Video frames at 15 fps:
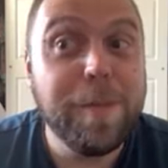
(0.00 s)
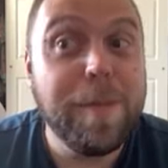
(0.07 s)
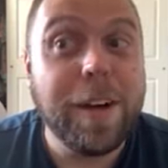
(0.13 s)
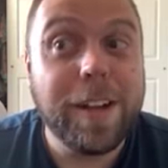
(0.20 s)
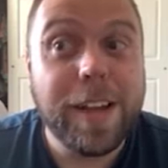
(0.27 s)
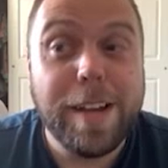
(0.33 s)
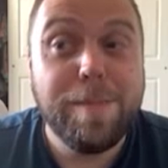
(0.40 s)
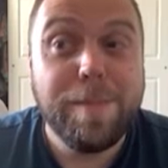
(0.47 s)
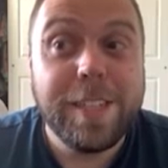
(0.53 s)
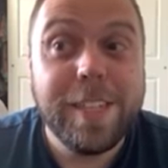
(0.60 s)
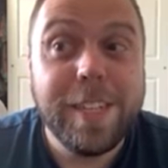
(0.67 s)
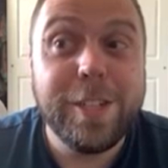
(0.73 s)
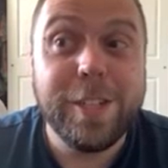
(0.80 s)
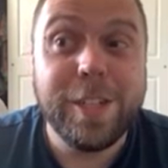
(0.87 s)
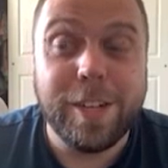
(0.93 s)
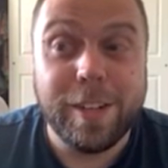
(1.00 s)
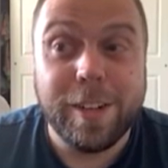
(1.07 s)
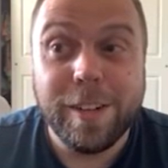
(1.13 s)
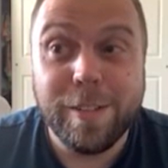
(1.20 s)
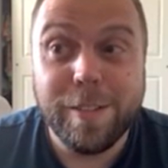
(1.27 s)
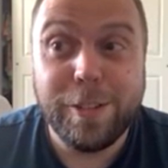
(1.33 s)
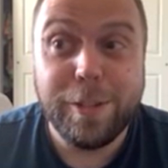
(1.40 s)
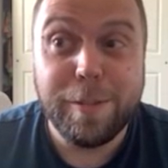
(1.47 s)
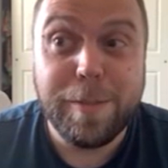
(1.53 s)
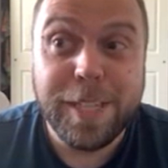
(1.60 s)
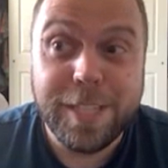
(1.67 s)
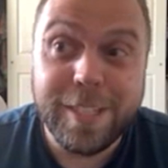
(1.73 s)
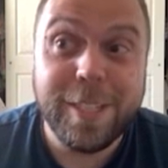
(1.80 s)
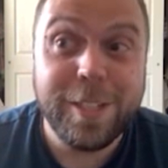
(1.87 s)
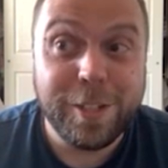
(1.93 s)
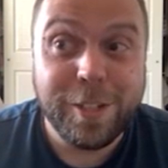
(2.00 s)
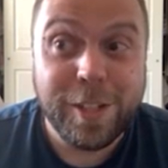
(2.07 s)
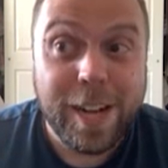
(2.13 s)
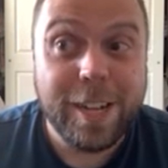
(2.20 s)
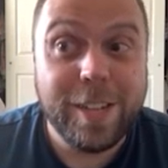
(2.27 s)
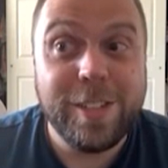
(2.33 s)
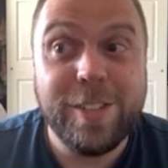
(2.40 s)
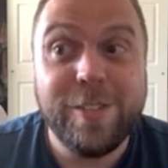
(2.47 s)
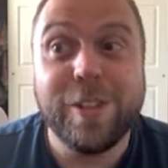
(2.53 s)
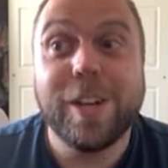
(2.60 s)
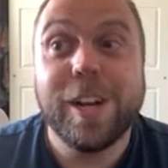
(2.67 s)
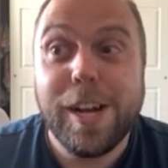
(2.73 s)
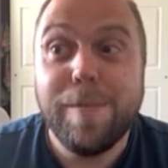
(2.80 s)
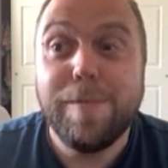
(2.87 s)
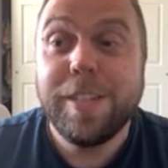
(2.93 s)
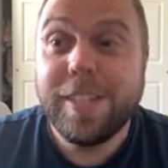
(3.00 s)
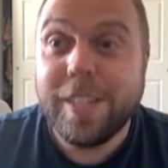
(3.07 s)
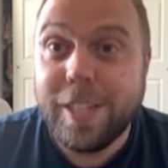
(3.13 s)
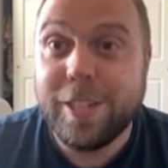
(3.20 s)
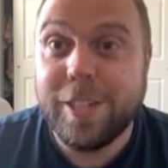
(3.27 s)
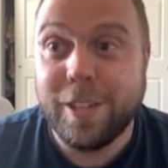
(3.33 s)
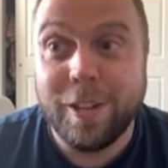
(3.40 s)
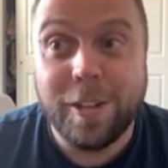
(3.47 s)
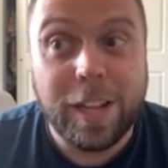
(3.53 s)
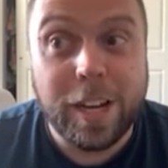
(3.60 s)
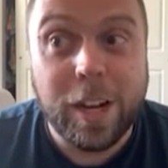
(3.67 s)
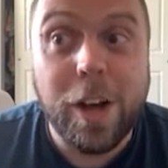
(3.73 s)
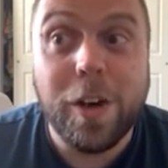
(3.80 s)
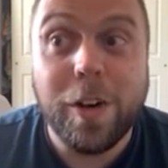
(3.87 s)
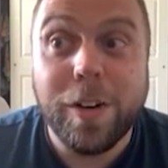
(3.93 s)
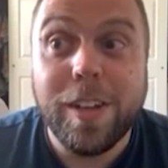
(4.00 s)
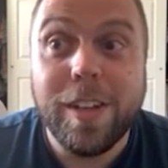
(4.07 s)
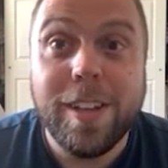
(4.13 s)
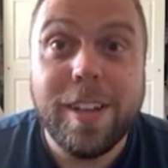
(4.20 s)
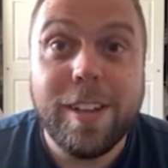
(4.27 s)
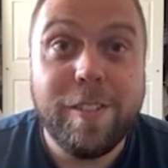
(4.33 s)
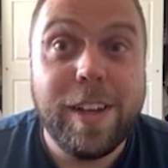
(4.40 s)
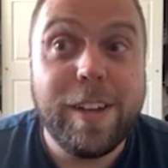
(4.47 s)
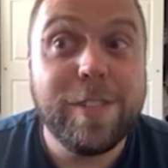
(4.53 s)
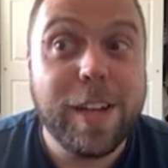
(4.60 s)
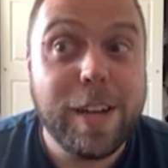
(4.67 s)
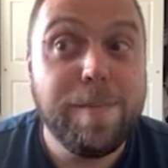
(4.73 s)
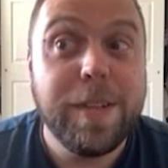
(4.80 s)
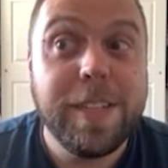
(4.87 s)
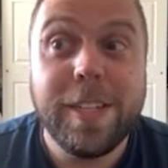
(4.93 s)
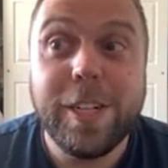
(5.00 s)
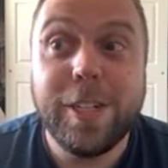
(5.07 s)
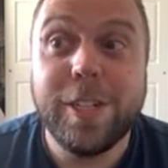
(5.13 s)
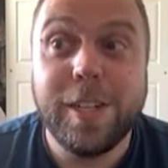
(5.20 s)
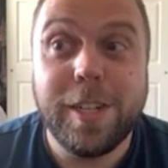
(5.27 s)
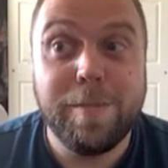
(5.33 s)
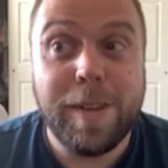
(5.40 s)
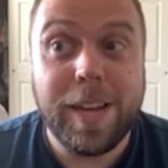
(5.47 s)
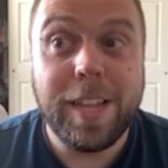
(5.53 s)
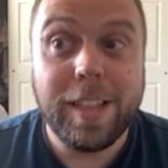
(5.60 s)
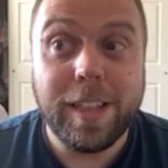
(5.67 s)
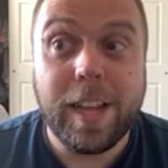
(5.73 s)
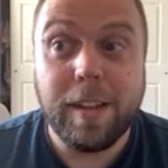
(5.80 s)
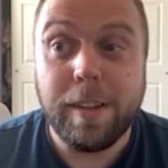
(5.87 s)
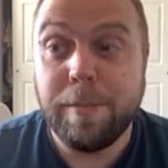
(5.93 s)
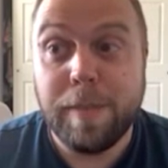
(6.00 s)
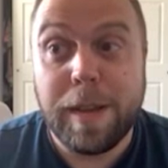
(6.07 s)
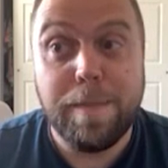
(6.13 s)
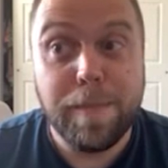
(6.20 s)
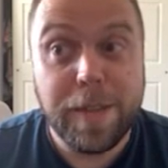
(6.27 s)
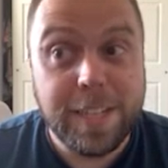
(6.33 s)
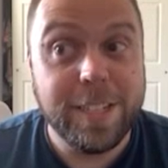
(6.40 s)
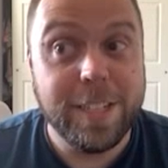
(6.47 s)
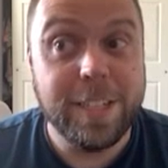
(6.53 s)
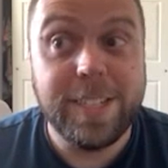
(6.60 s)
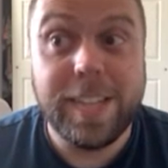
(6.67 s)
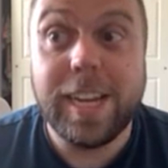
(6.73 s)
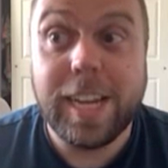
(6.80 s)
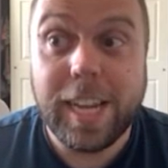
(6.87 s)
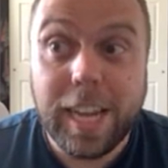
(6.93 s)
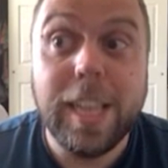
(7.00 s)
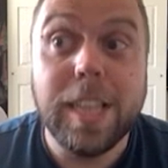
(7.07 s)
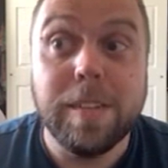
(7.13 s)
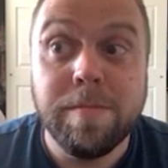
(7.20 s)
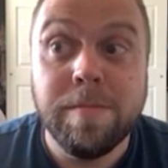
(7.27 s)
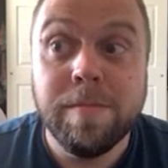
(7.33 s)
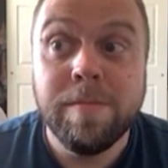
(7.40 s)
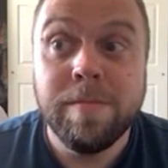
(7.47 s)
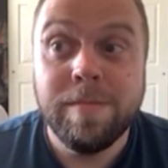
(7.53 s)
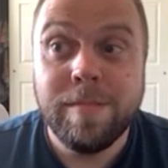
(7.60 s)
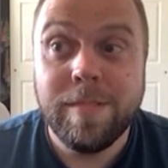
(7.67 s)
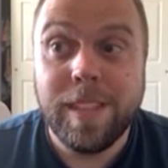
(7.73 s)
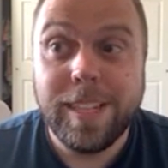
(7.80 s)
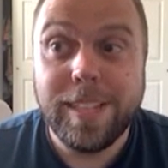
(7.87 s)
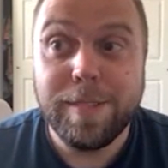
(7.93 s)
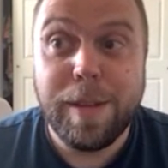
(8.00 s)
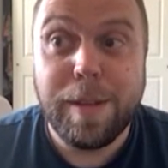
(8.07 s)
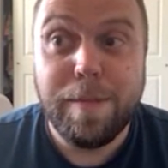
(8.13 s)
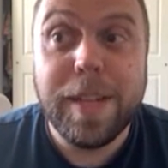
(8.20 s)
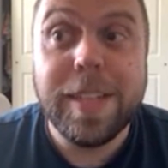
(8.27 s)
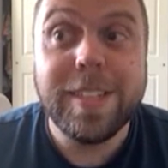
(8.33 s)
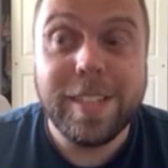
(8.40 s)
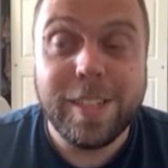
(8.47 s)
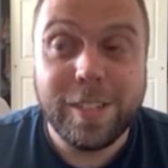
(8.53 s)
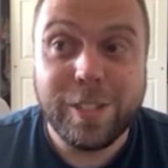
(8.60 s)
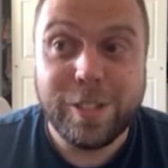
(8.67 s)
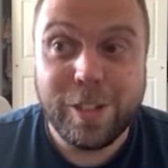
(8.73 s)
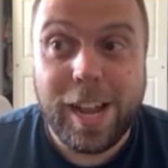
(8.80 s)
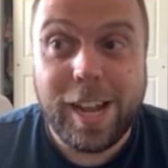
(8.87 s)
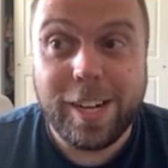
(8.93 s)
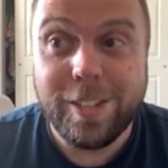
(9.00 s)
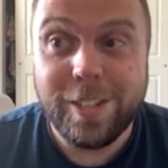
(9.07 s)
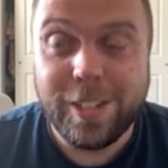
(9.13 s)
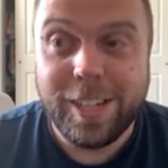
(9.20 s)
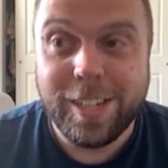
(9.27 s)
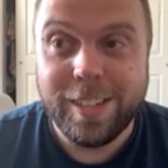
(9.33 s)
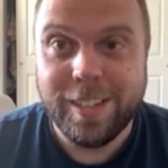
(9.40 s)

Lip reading: about competition? What's your business strategy for competition? And you're like, oh, if I have competition in my business, I kill them. It's my business strategy.